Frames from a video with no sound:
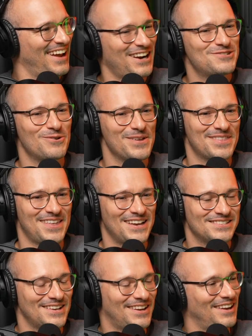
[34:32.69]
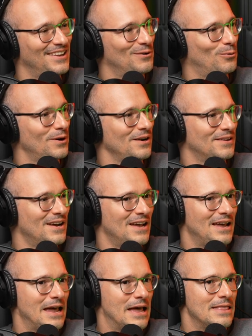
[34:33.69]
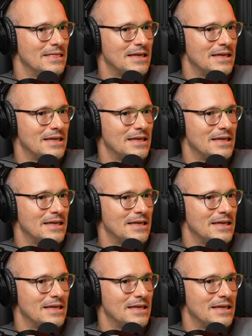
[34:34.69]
actual things like in the world and